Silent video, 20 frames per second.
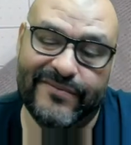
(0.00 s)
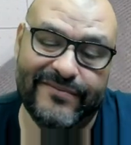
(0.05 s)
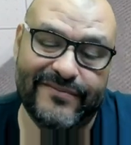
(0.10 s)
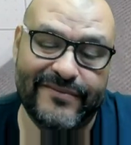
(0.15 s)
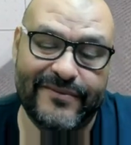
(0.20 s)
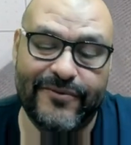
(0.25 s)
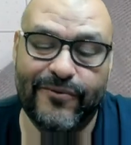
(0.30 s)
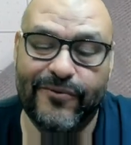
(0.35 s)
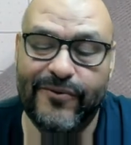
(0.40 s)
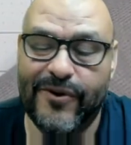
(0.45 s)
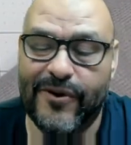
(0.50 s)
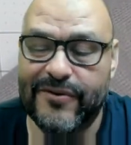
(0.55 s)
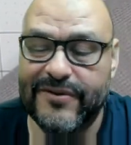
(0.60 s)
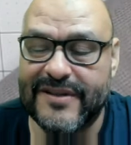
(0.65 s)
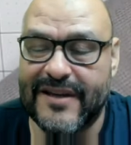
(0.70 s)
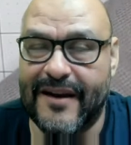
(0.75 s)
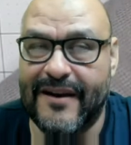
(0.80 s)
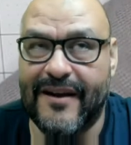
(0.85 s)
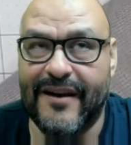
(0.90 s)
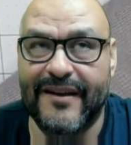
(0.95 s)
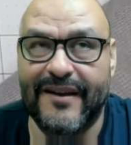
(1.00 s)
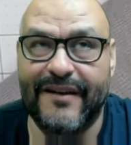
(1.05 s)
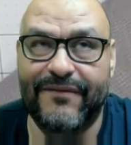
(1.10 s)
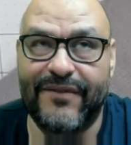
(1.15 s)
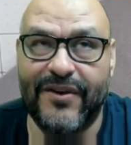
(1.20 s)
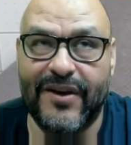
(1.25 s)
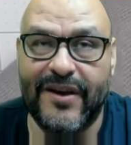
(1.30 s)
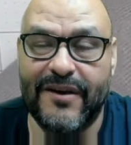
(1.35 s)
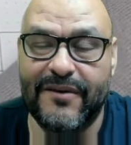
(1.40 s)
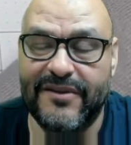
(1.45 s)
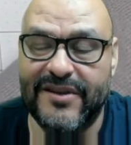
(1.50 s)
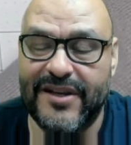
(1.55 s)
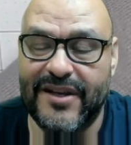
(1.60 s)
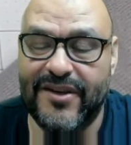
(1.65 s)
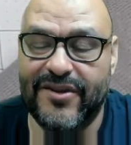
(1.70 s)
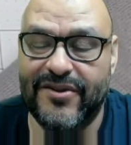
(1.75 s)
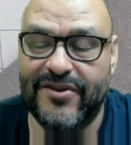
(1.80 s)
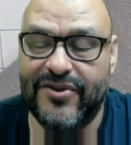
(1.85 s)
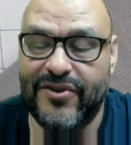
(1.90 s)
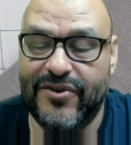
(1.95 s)
who knows how long if you
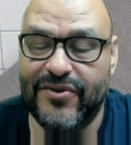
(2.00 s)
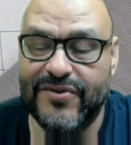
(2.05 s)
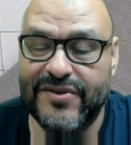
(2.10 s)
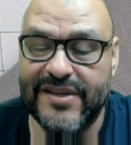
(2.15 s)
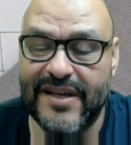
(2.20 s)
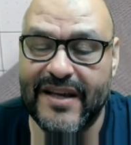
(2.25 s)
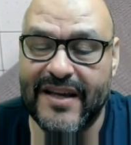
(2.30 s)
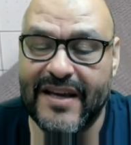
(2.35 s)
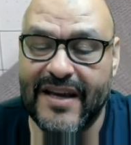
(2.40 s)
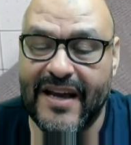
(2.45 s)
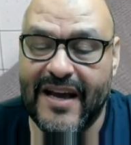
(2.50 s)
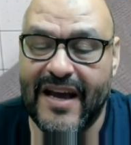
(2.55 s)
continue to use it.